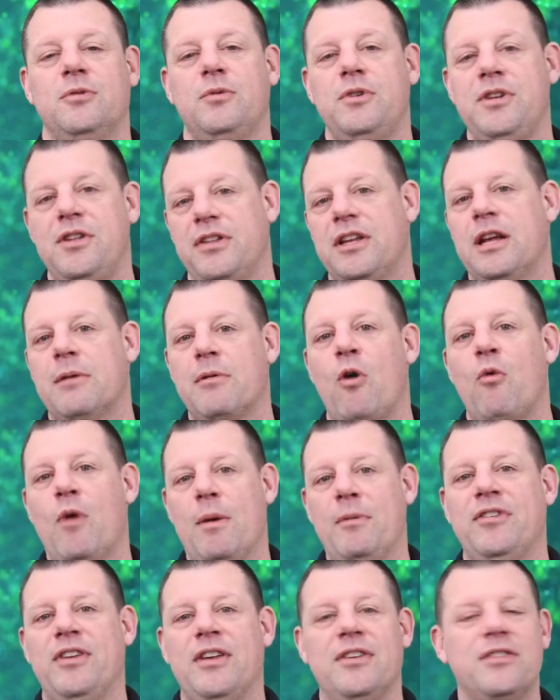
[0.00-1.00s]
When you think about
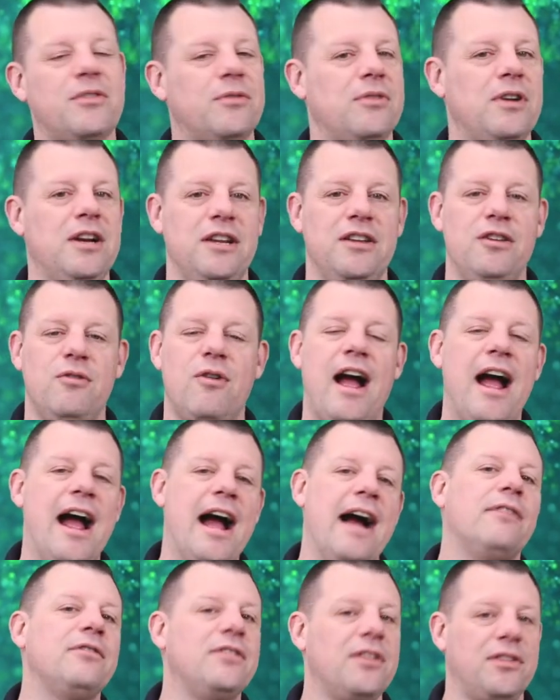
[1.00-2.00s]
women's history, you
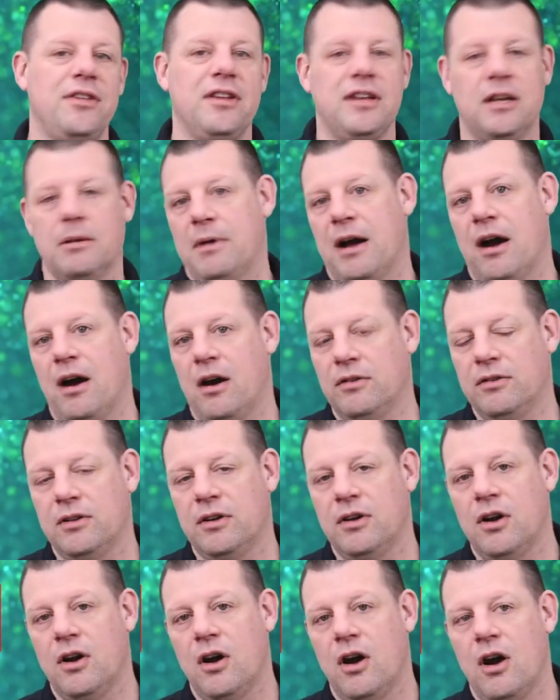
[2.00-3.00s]
have to think about
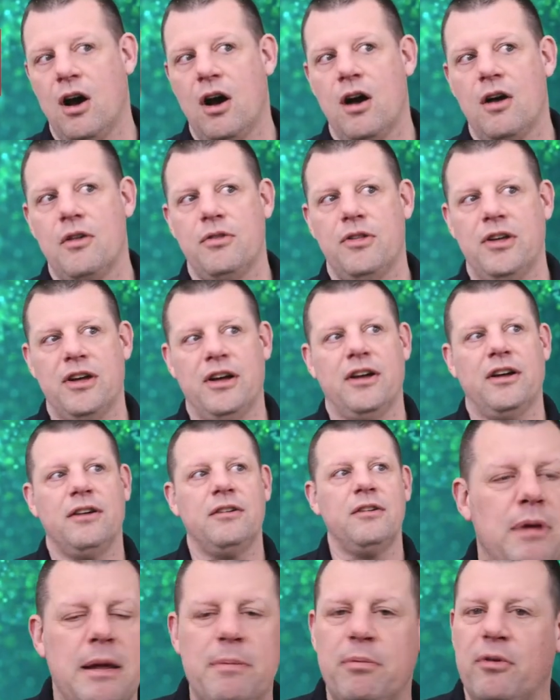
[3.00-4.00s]
the
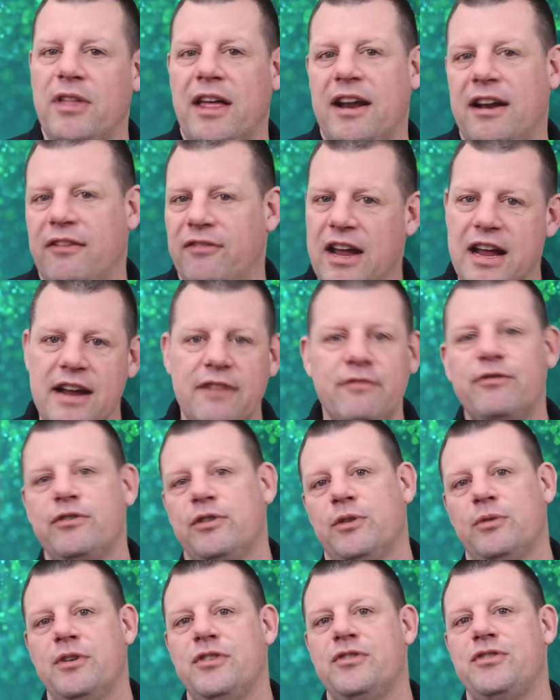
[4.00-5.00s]
people that have
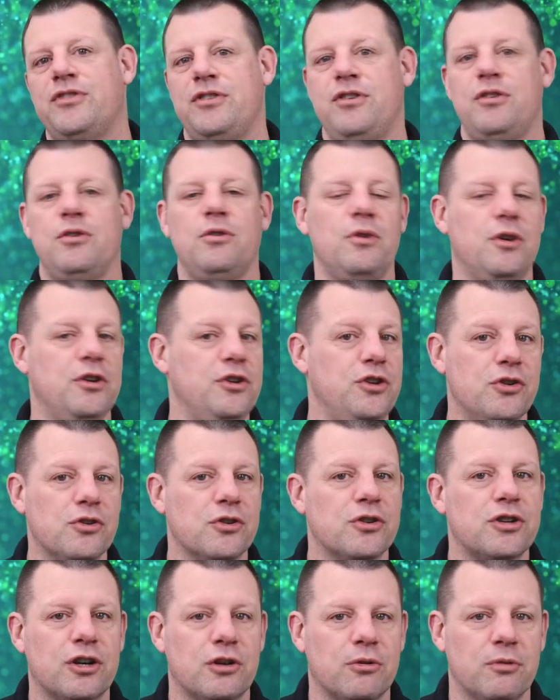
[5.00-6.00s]
influenced you in
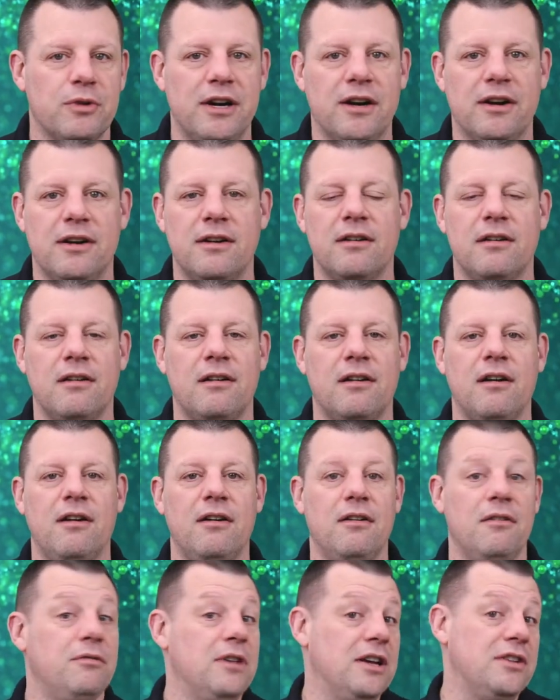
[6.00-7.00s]
your career
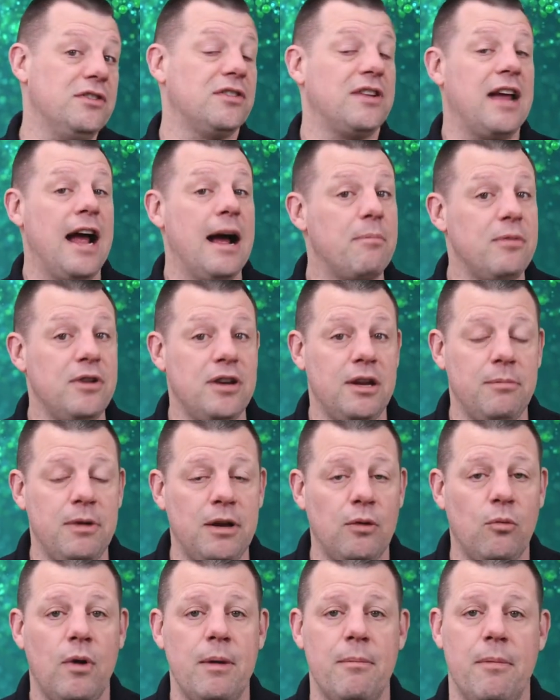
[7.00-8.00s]
that just happen to
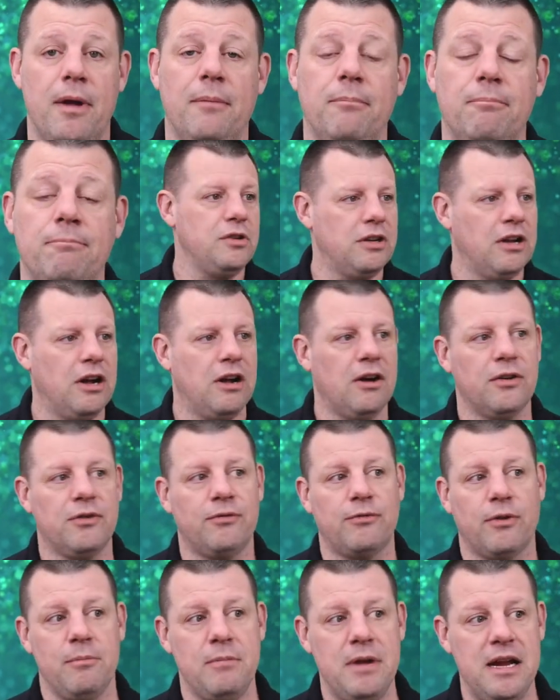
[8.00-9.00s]
be women. You know,
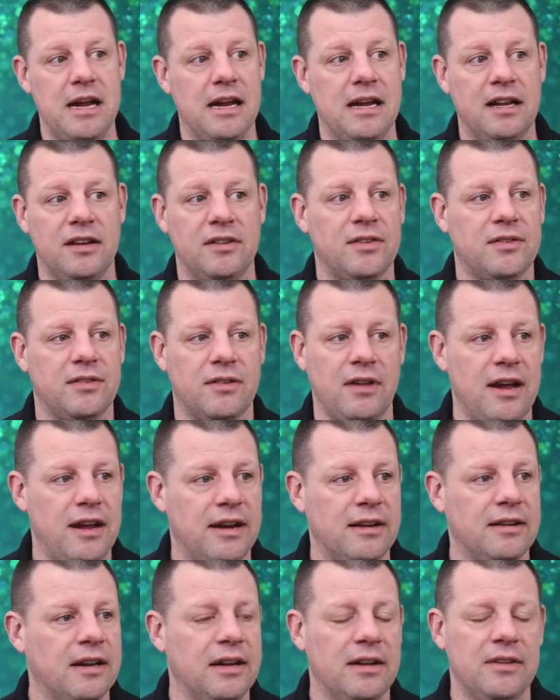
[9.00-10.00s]
for me, it's
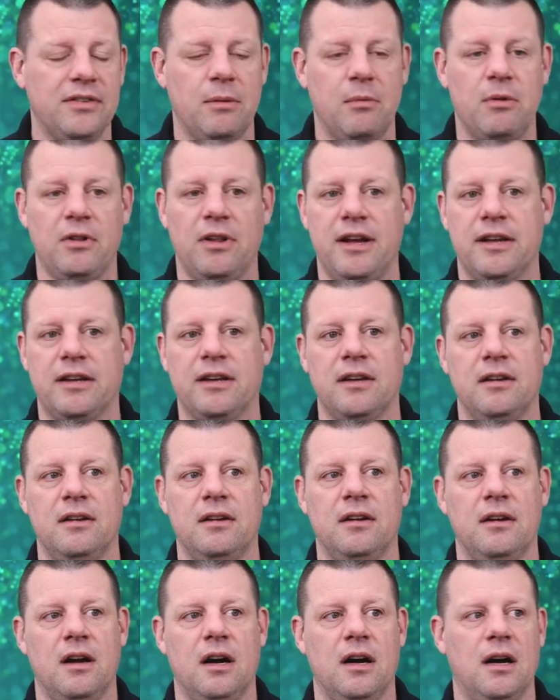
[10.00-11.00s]
like someone like
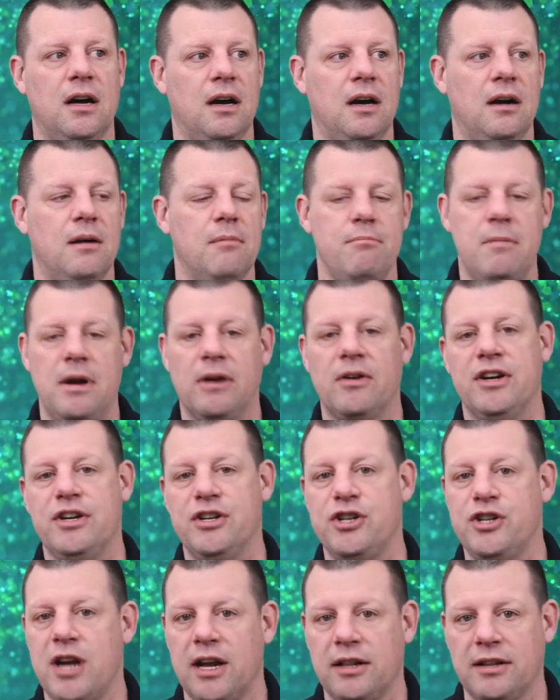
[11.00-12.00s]
uh, Mary
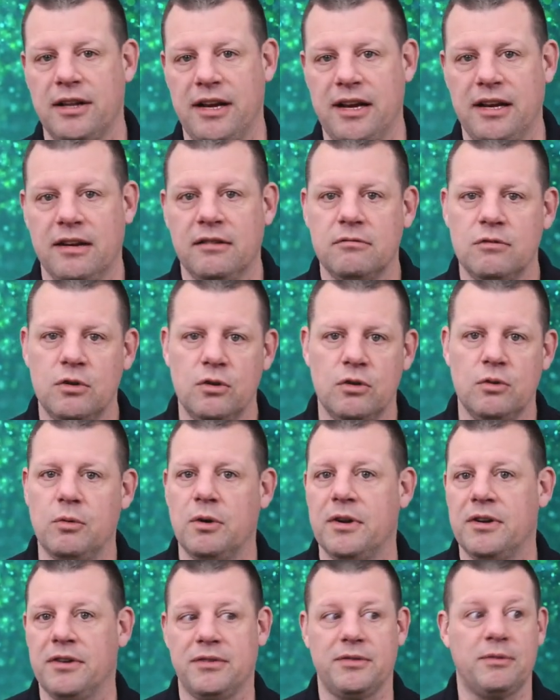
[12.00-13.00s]
Shelley, who
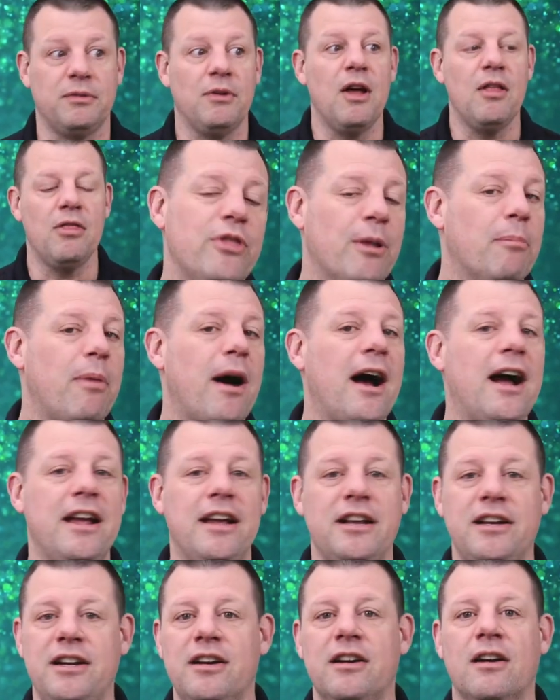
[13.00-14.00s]
was the
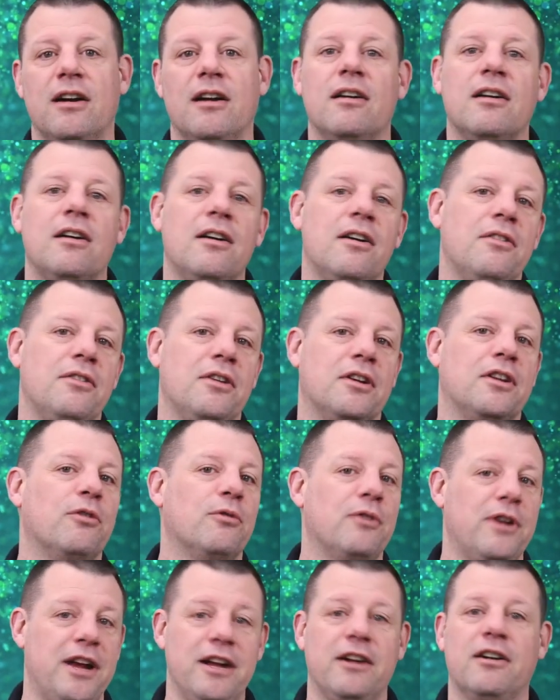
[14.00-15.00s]
pioneer, the
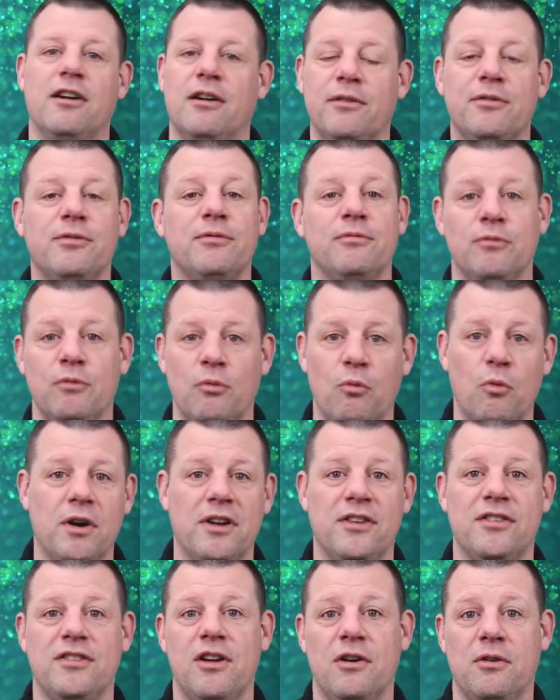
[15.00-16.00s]
creator of what
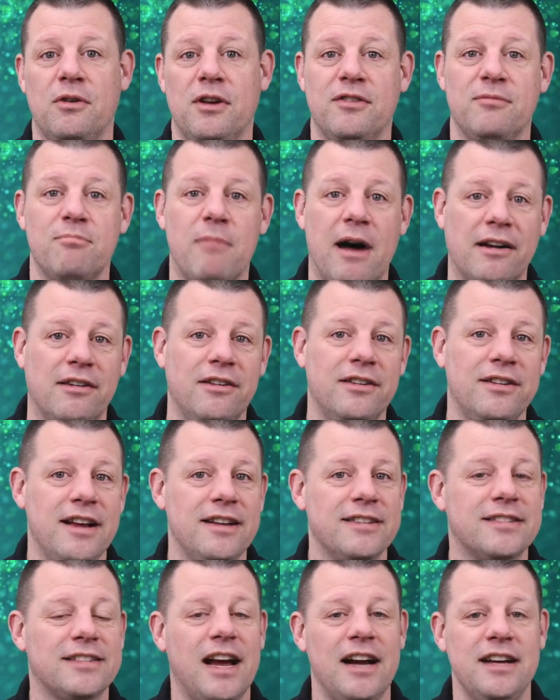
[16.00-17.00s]
is known as modern
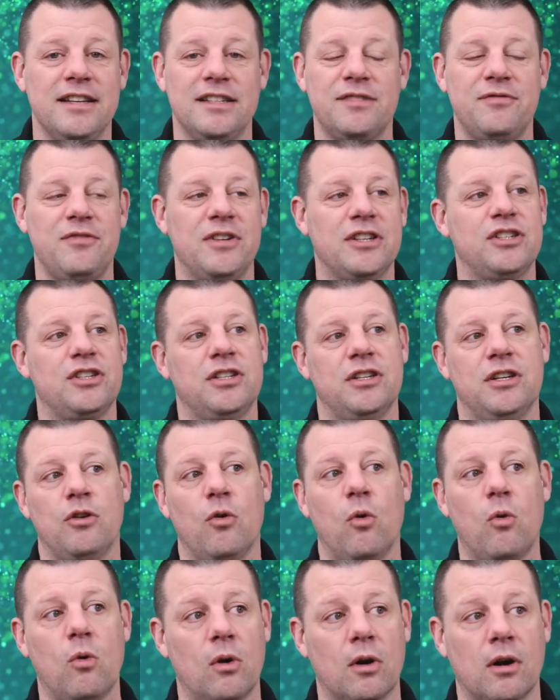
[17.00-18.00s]
day science fiction,
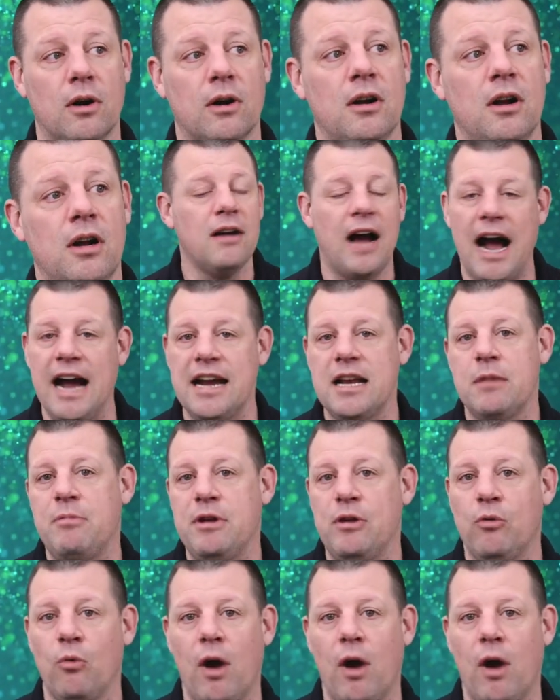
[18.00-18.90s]
or Ida B.